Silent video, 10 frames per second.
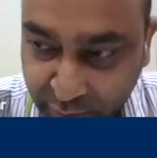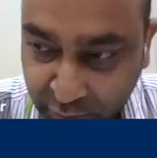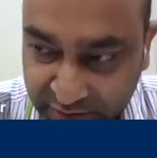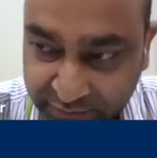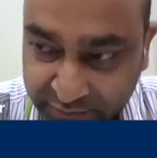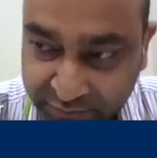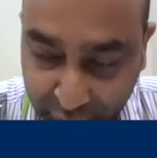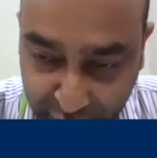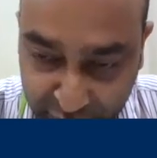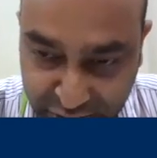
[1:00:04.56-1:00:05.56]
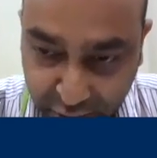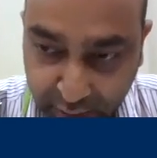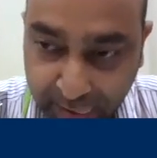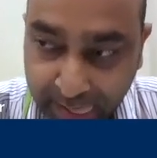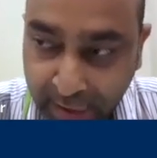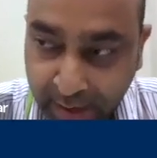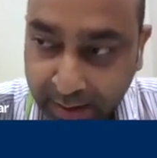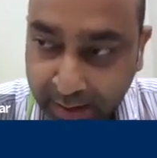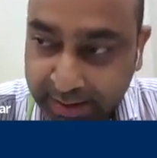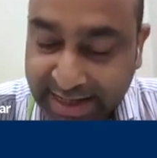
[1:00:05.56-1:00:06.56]
motif for cholesterol,
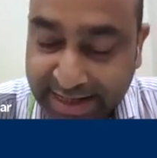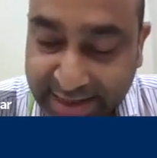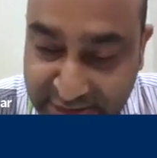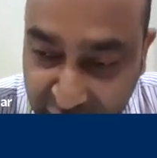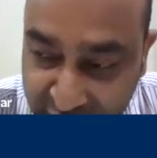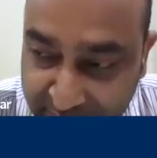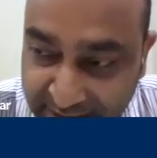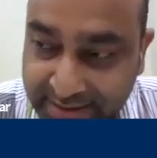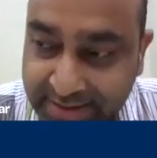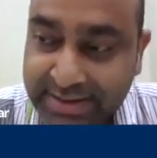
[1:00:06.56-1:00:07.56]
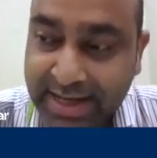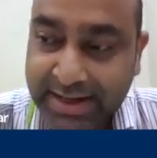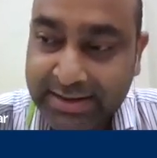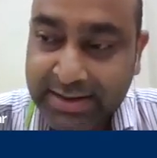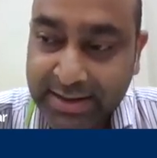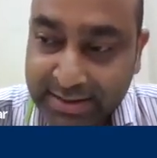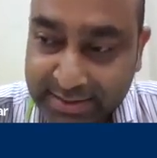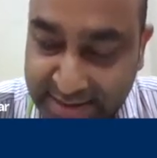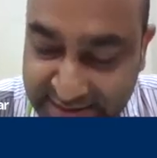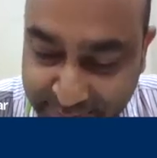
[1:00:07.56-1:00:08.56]
that does not mean that
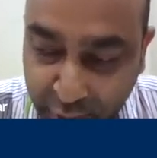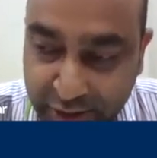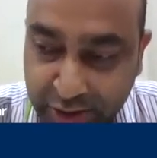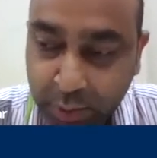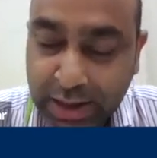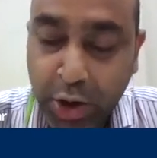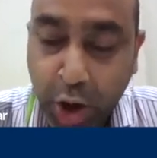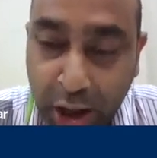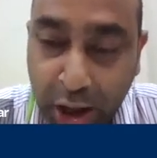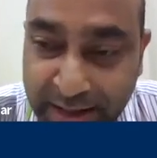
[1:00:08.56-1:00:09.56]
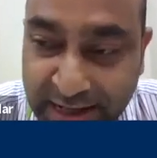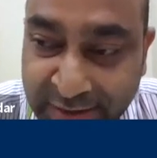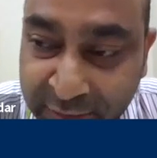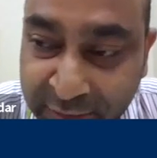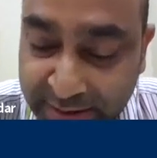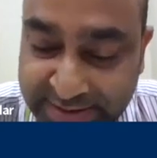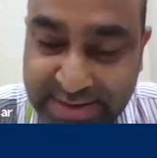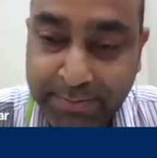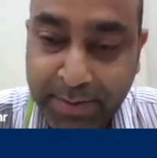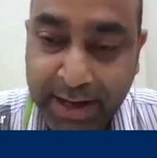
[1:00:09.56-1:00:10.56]
this protein will not be
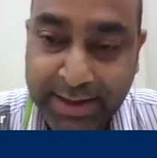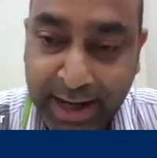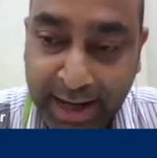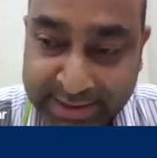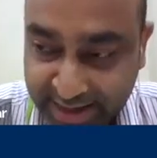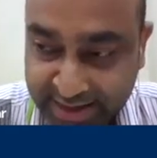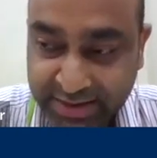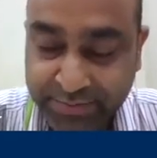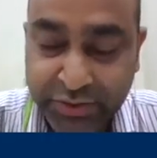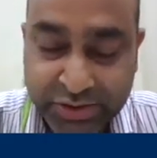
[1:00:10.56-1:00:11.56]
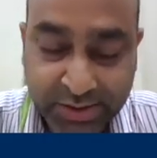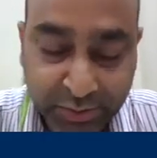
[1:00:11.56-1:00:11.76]
influenced by the other attributes of